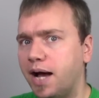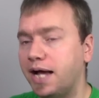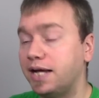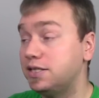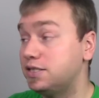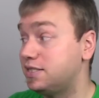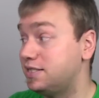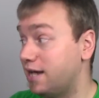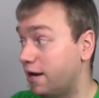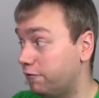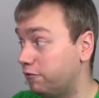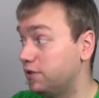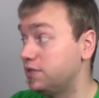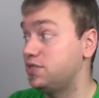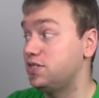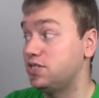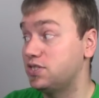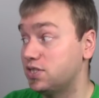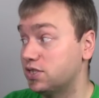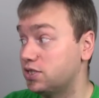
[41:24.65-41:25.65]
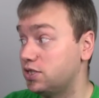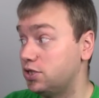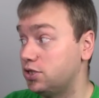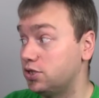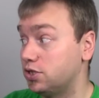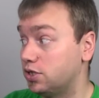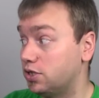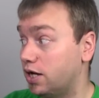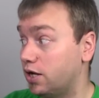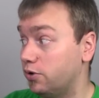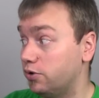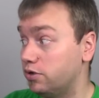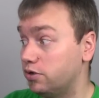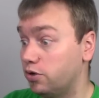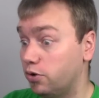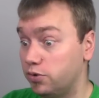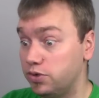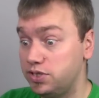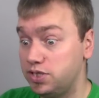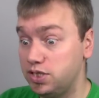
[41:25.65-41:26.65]
I definitely see 6th edition
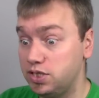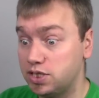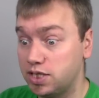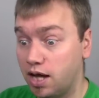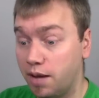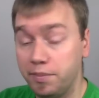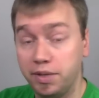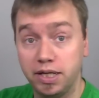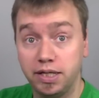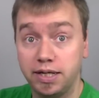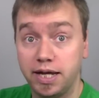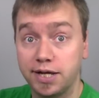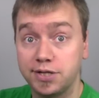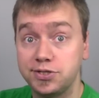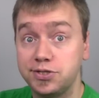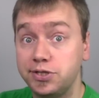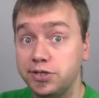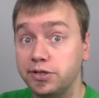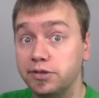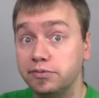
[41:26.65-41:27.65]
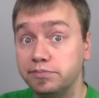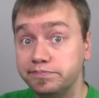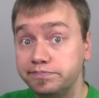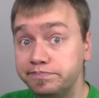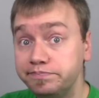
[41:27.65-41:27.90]
codices coming next year.